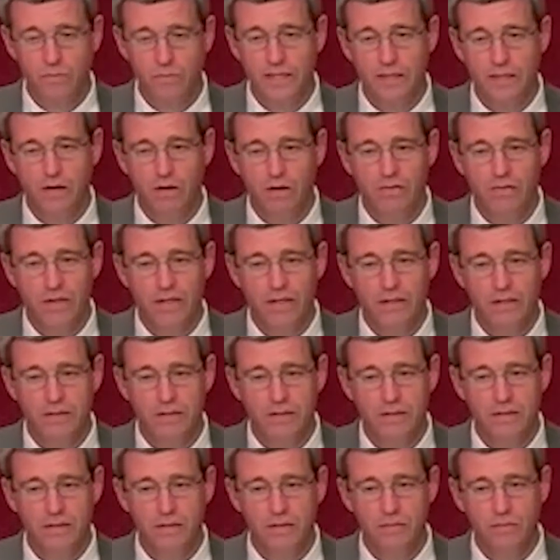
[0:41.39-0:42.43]
until
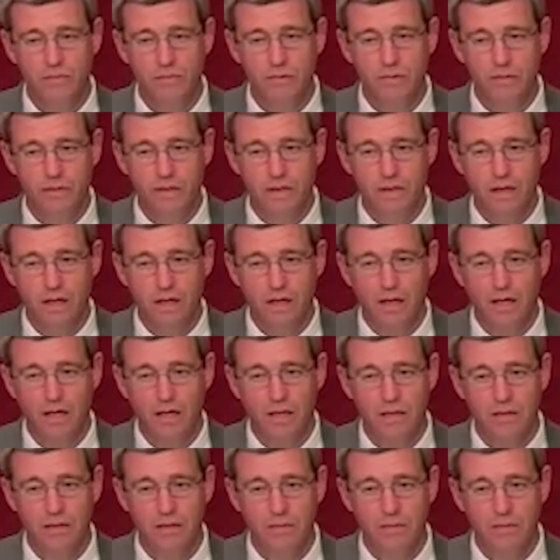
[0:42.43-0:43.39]
finally we are silenced.